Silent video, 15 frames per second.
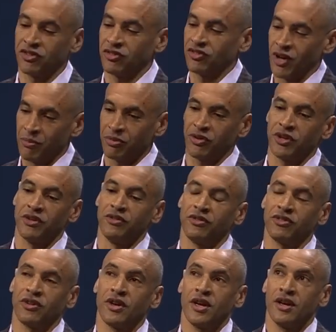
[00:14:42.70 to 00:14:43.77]

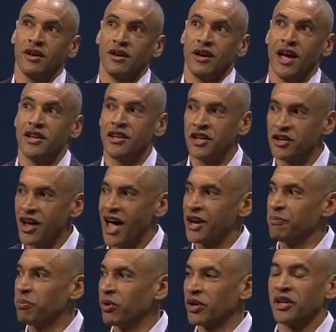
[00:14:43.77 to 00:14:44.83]
assumptions and then you had to
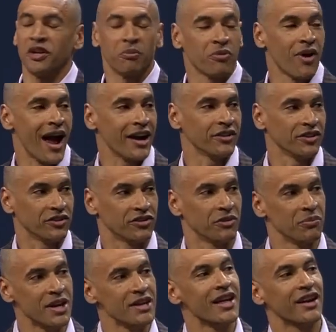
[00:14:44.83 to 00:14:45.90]
put it into practice. To
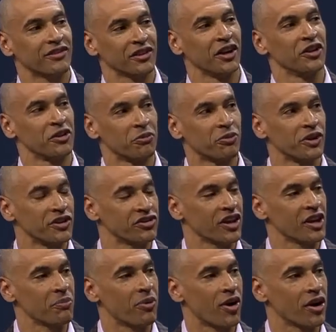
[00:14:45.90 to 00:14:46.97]
me, that's an
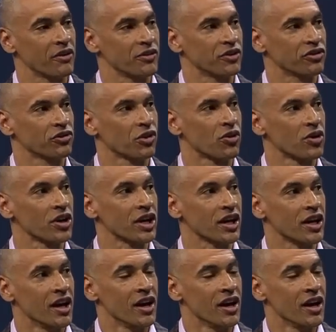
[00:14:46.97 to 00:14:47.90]
underappreciated part of your story,